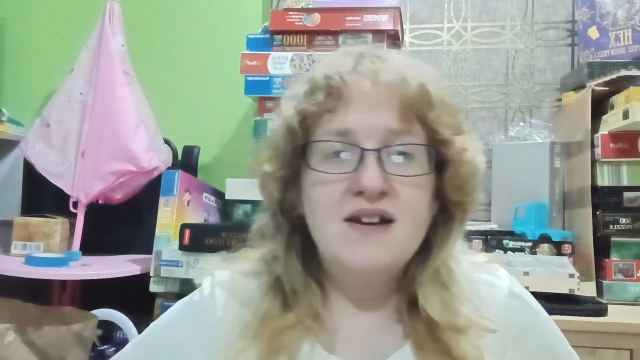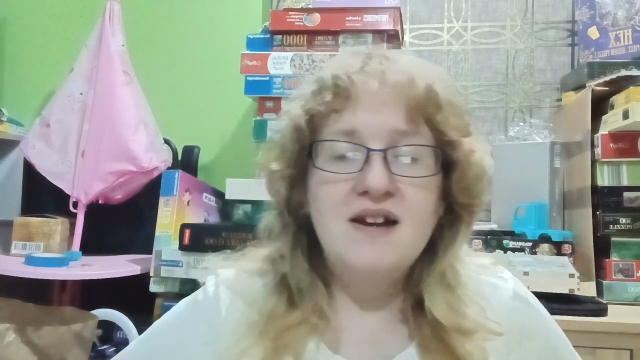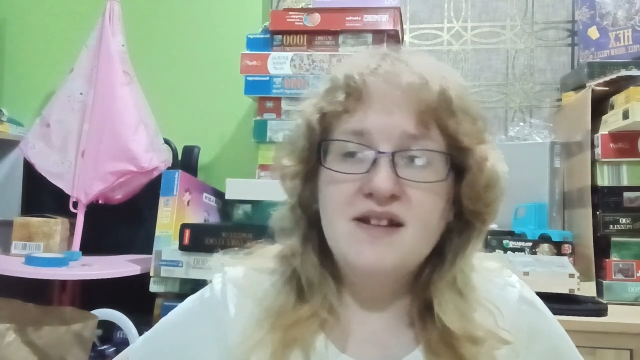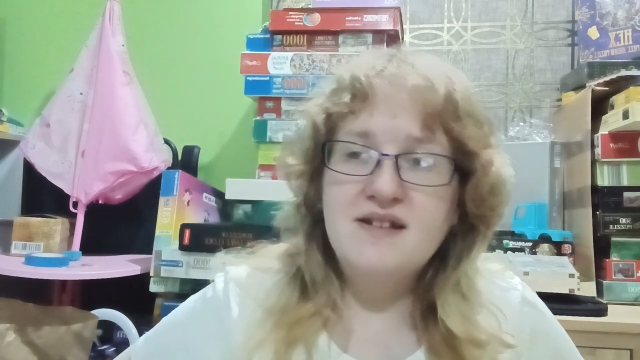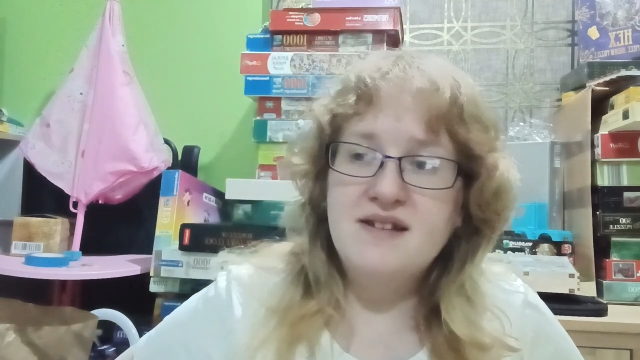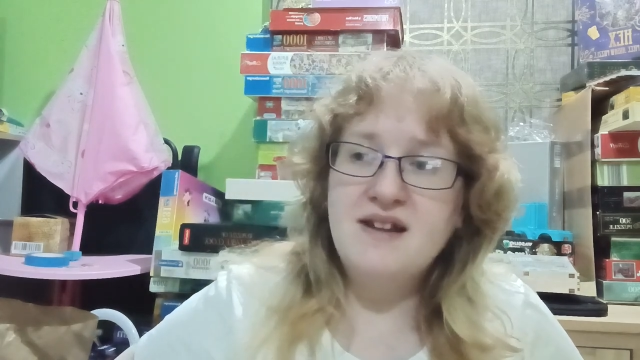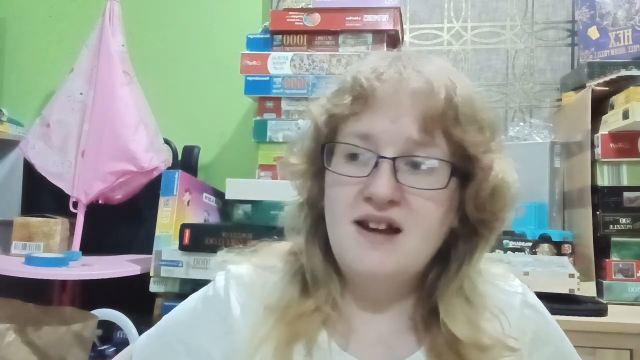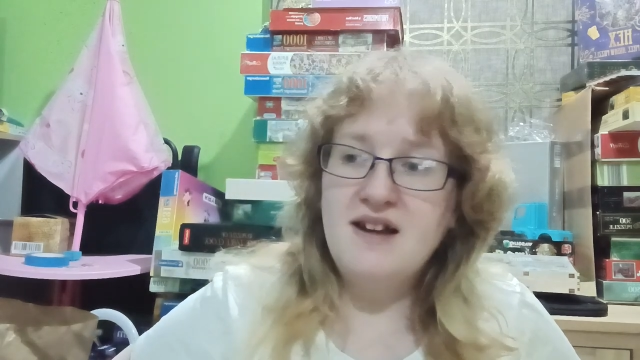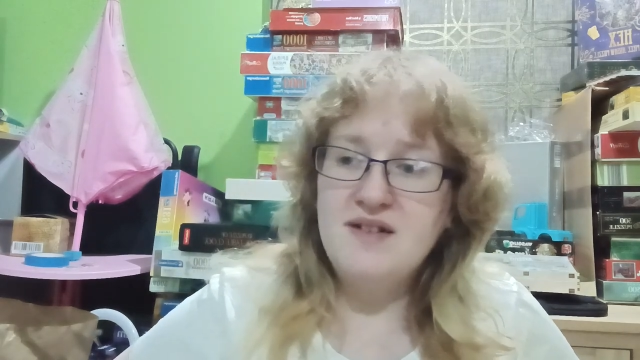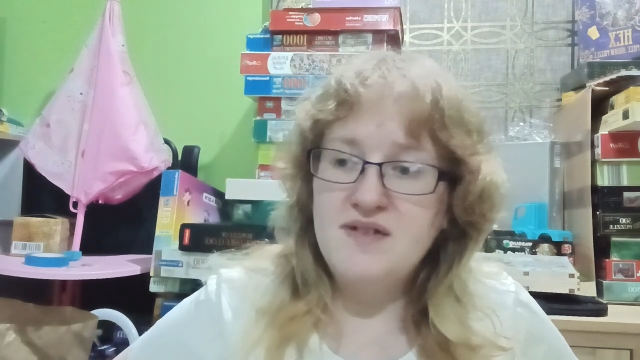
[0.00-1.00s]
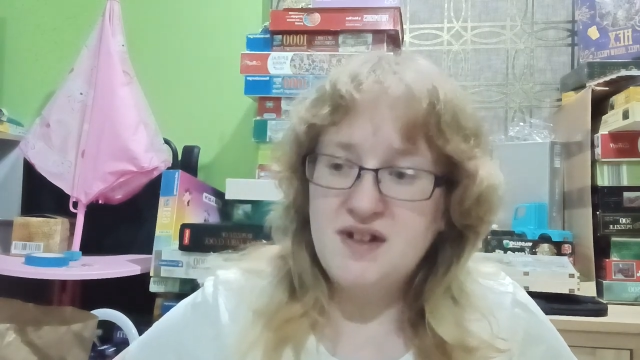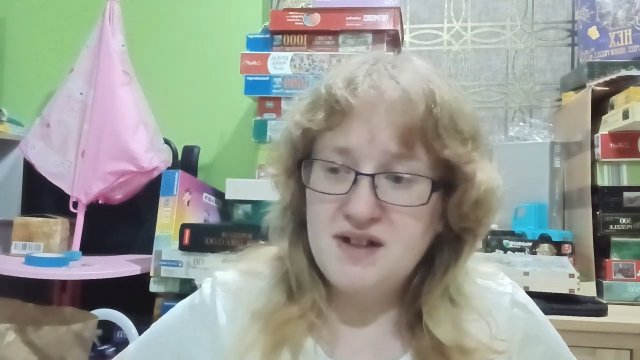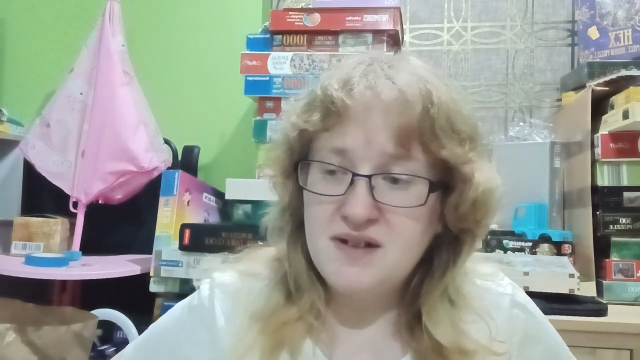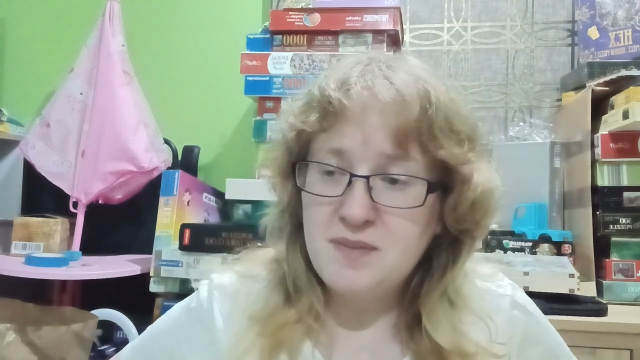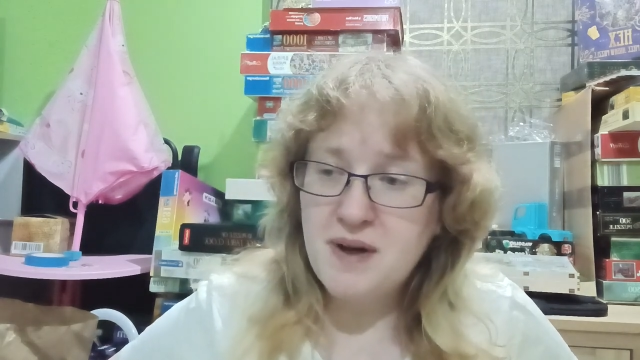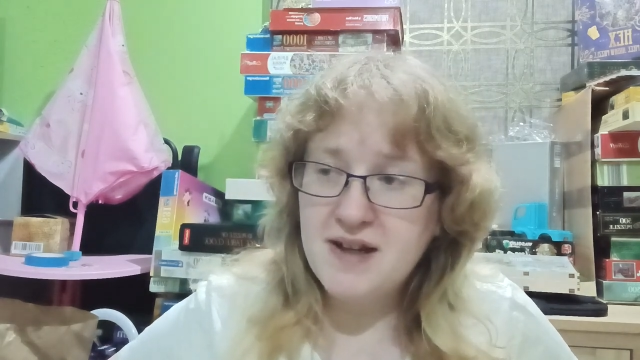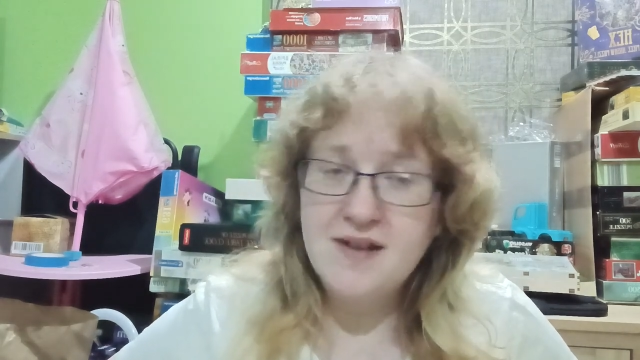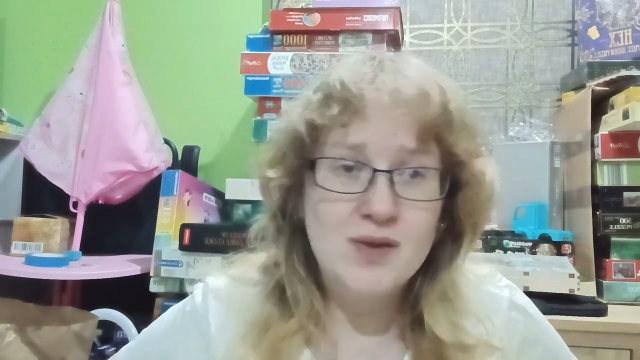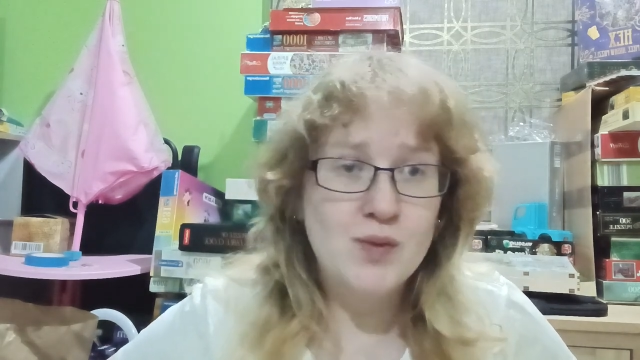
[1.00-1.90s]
As I've stated, my kids are